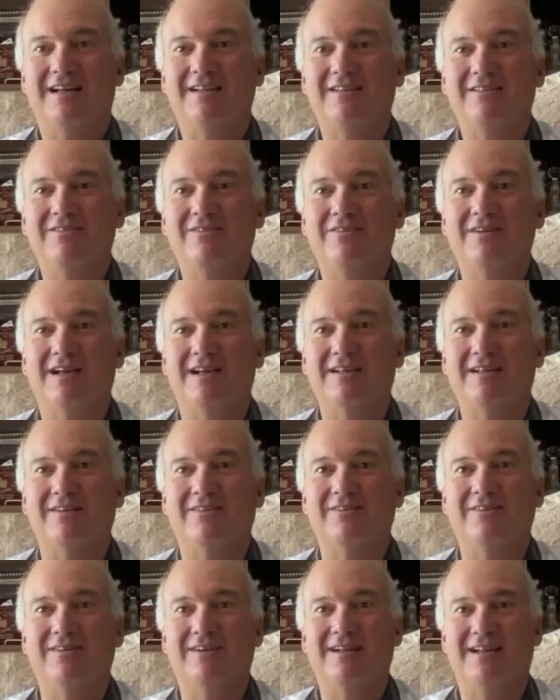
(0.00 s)
You're not going
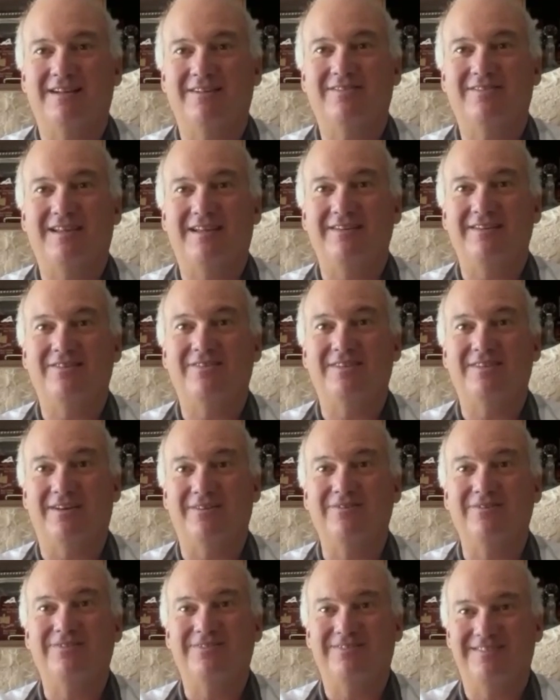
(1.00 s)
to learn how to sail
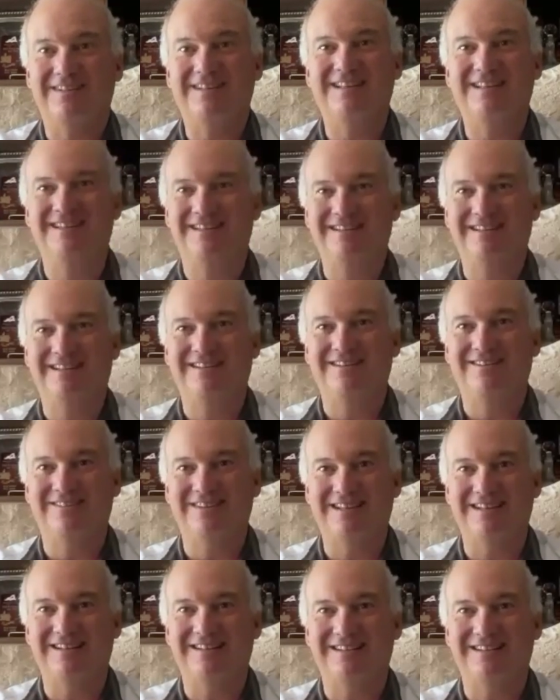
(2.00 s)
yourself in
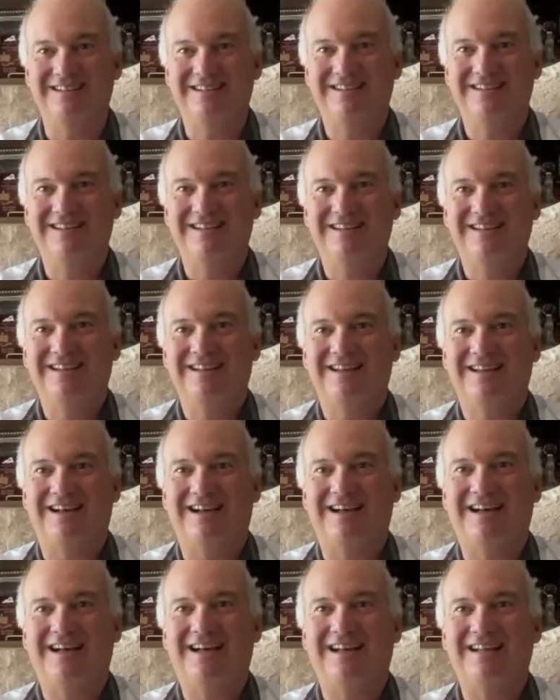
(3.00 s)
doing it.
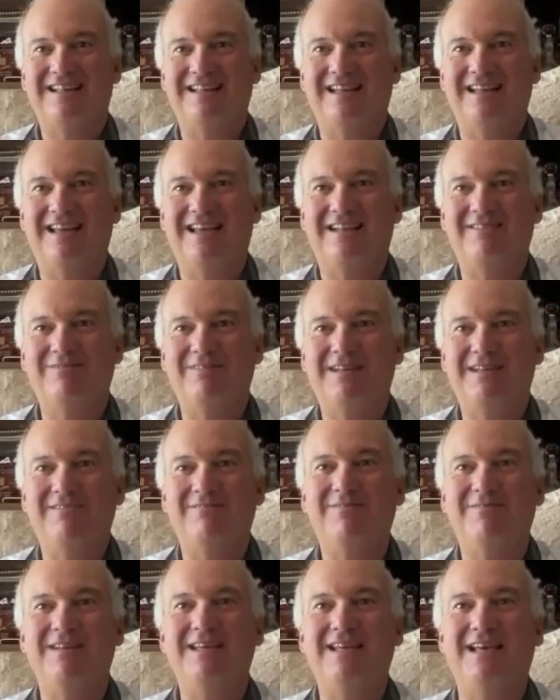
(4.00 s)
And
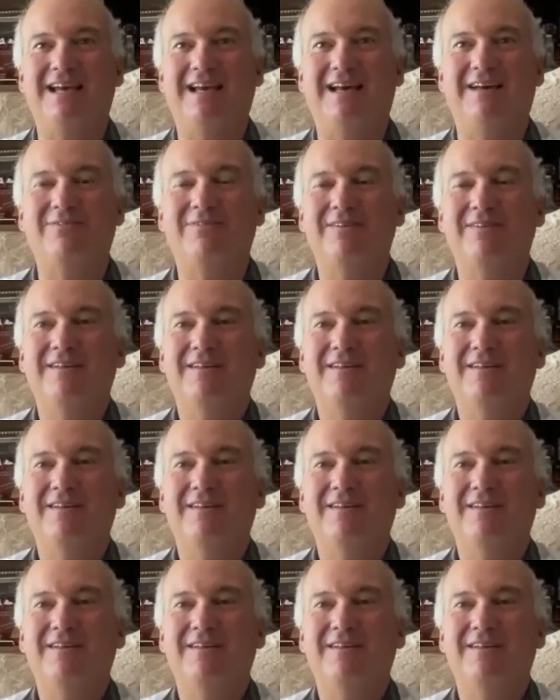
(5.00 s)
we have